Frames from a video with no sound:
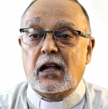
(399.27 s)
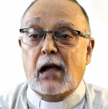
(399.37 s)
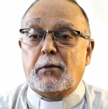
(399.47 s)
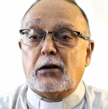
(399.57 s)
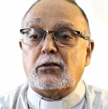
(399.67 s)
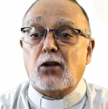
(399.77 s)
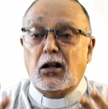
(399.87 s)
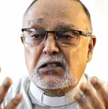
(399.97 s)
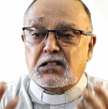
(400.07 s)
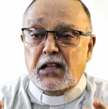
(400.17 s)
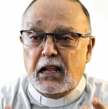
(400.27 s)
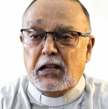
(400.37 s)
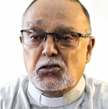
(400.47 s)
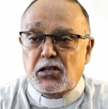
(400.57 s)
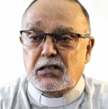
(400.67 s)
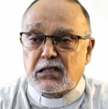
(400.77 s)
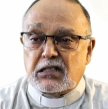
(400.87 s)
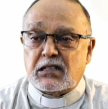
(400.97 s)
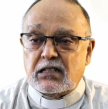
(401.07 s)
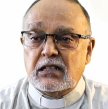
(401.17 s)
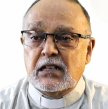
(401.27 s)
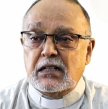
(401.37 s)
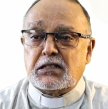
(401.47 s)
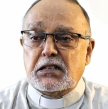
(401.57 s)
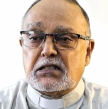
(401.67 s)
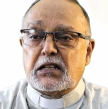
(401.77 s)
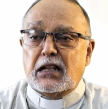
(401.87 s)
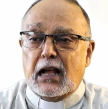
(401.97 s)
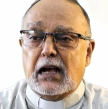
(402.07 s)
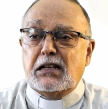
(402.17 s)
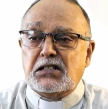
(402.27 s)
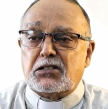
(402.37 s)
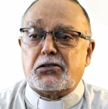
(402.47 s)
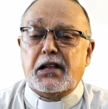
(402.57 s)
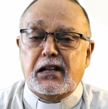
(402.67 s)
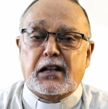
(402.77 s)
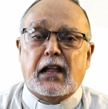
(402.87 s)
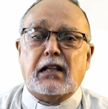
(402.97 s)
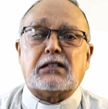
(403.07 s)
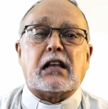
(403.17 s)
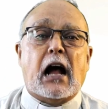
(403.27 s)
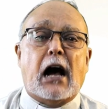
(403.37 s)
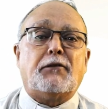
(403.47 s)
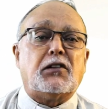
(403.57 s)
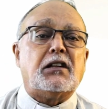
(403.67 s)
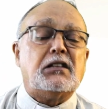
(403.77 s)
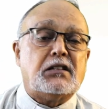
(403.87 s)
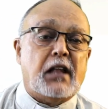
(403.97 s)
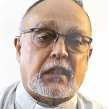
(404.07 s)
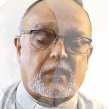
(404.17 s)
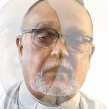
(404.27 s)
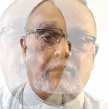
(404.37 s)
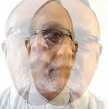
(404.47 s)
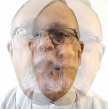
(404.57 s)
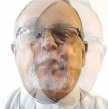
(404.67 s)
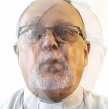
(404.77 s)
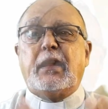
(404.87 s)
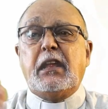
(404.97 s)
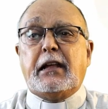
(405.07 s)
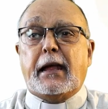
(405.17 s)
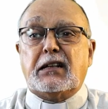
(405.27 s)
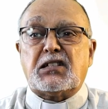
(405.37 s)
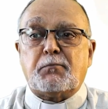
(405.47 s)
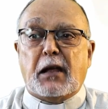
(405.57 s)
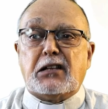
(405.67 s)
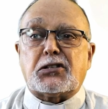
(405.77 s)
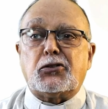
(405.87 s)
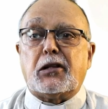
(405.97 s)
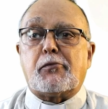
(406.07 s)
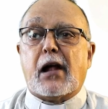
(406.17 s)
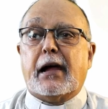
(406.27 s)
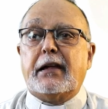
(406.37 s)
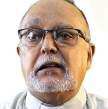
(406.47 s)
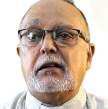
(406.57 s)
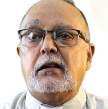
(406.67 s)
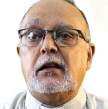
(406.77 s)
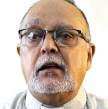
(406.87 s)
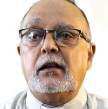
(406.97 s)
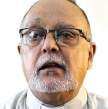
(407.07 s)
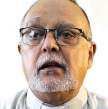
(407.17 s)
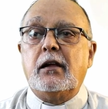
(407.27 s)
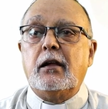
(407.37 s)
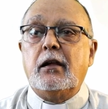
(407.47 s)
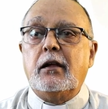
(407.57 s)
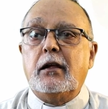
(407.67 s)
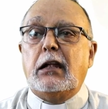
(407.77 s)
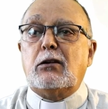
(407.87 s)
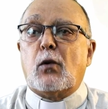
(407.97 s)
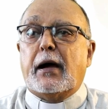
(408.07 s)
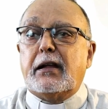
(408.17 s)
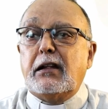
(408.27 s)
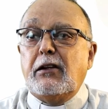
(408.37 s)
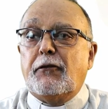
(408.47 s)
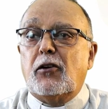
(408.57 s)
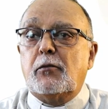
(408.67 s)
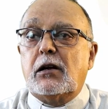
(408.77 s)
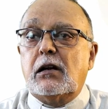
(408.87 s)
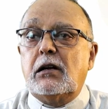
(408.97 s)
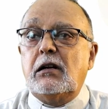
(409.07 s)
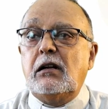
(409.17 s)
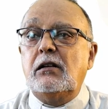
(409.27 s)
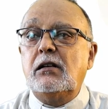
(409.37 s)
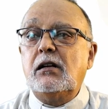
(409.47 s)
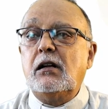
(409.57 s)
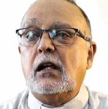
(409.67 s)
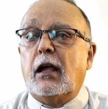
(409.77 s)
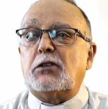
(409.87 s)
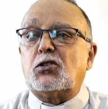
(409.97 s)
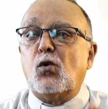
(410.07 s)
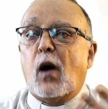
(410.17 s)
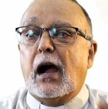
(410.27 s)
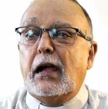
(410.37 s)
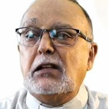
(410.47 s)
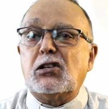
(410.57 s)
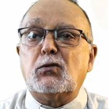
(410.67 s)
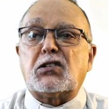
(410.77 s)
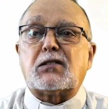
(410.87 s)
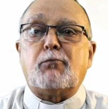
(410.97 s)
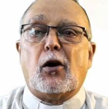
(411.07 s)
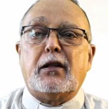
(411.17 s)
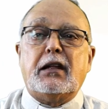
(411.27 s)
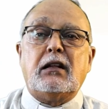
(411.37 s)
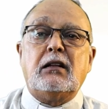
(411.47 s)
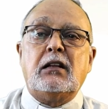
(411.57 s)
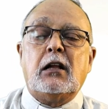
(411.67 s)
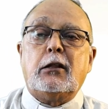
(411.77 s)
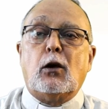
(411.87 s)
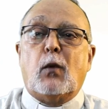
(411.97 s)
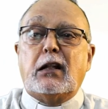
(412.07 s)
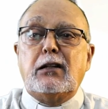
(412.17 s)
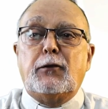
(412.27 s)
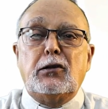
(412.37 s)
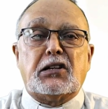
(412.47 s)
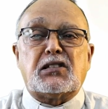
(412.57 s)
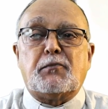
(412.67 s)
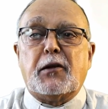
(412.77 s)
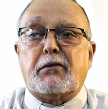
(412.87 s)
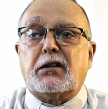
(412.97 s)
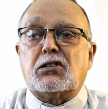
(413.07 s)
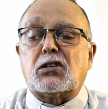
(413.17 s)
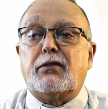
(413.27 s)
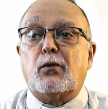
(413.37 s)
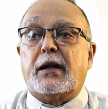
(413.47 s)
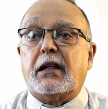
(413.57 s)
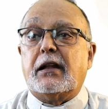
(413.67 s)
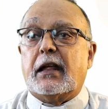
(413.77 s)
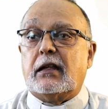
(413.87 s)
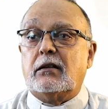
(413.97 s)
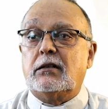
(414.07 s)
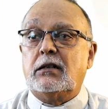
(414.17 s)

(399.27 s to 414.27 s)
about not seeing Jesus since the last 3 days after His death. The wedding cake speaks to the bride, inquiring from her as to why she was spoiling the wonderful experience of her wedding day,